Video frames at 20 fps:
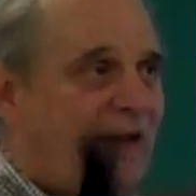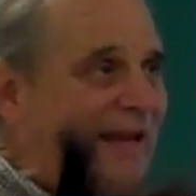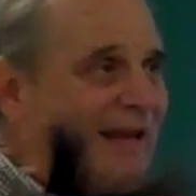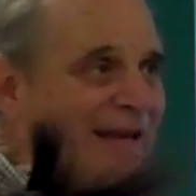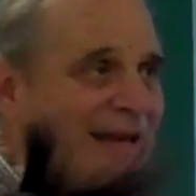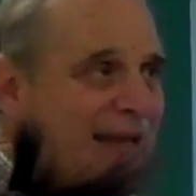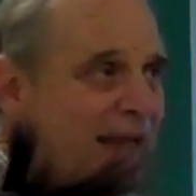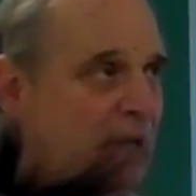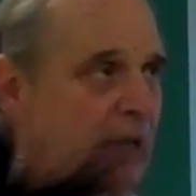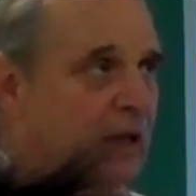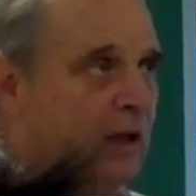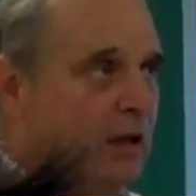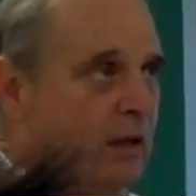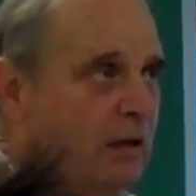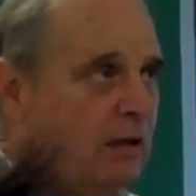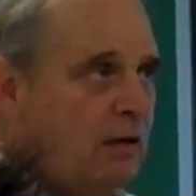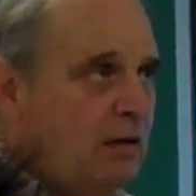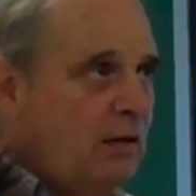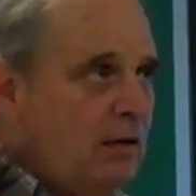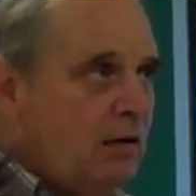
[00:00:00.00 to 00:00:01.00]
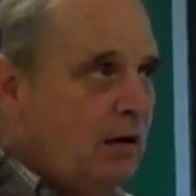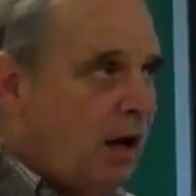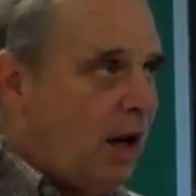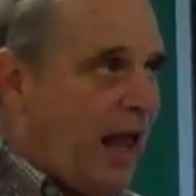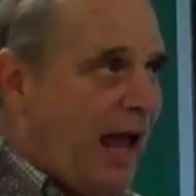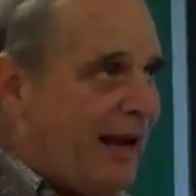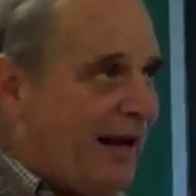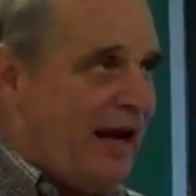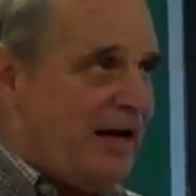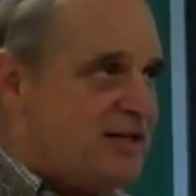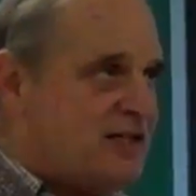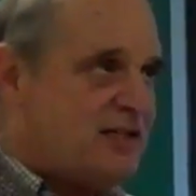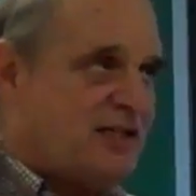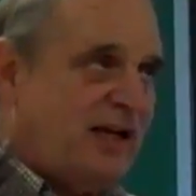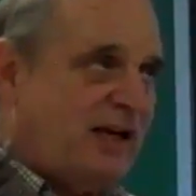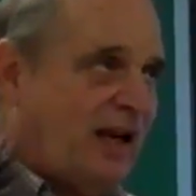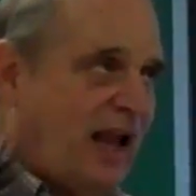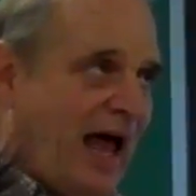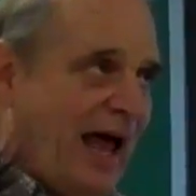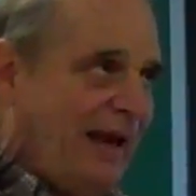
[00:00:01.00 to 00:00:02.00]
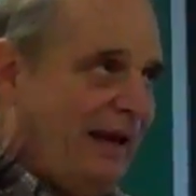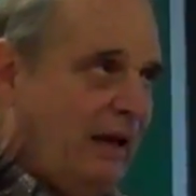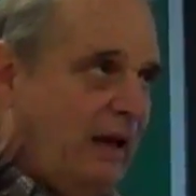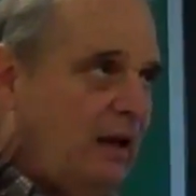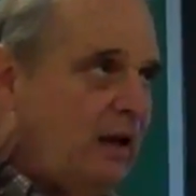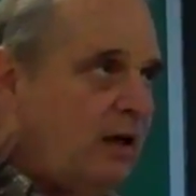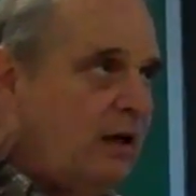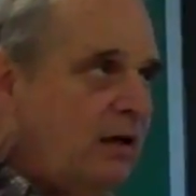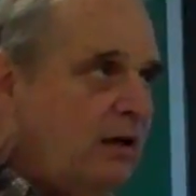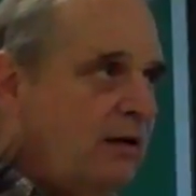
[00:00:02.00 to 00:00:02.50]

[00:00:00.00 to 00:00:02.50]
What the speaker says: Leydig. I just say Leydig.